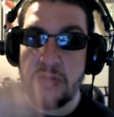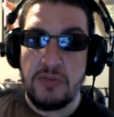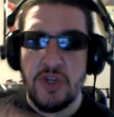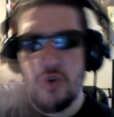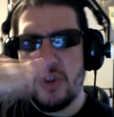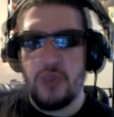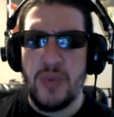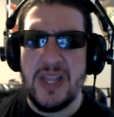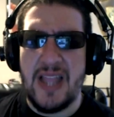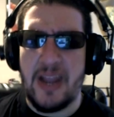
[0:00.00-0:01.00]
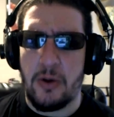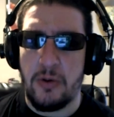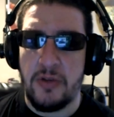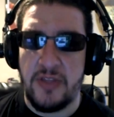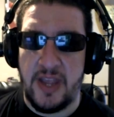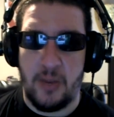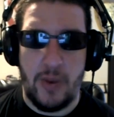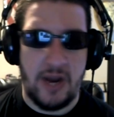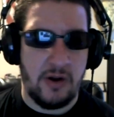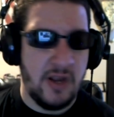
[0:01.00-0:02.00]
to 3 layer thing
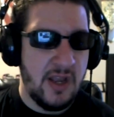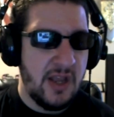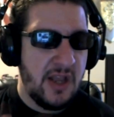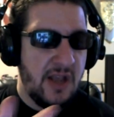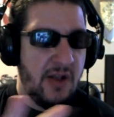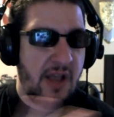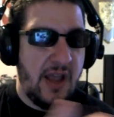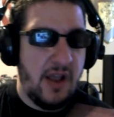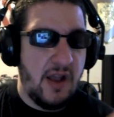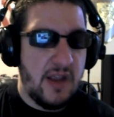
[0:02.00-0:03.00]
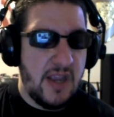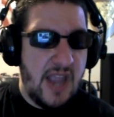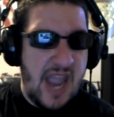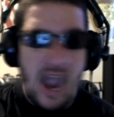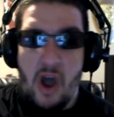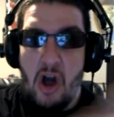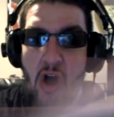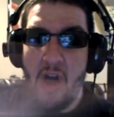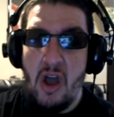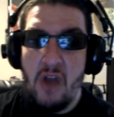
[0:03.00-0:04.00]
where
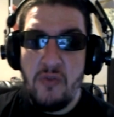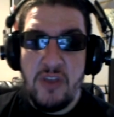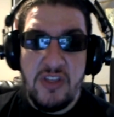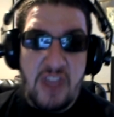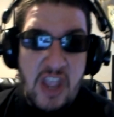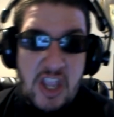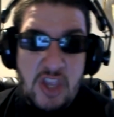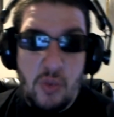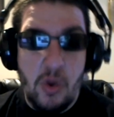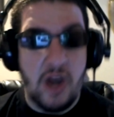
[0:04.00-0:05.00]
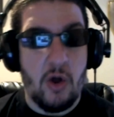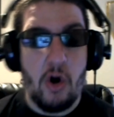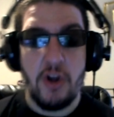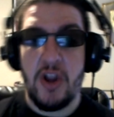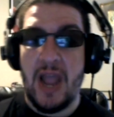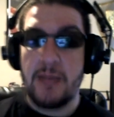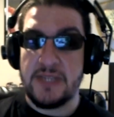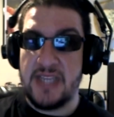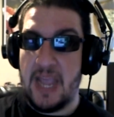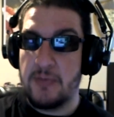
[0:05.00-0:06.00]
everything you want, all your apps
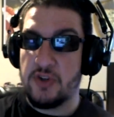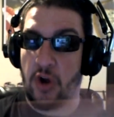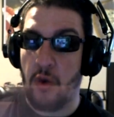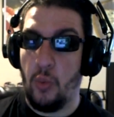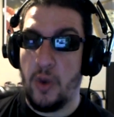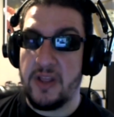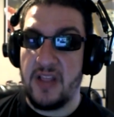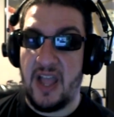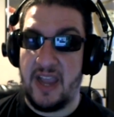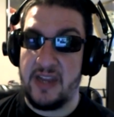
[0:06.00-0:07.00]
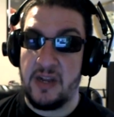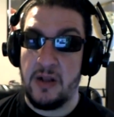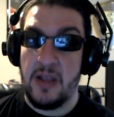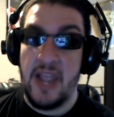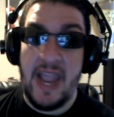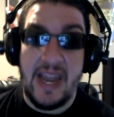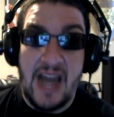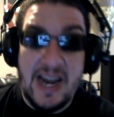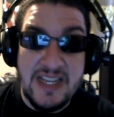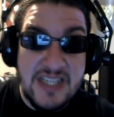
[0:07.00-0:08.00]
and games are on one line. And
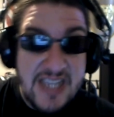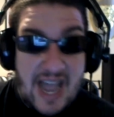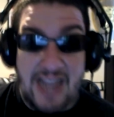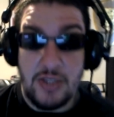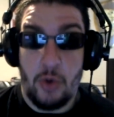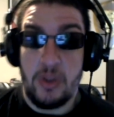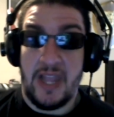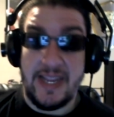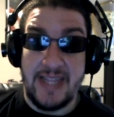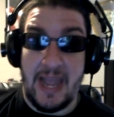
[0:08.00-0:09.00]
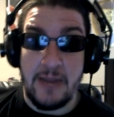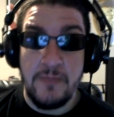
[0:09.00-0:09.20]
honestly, I don't like that.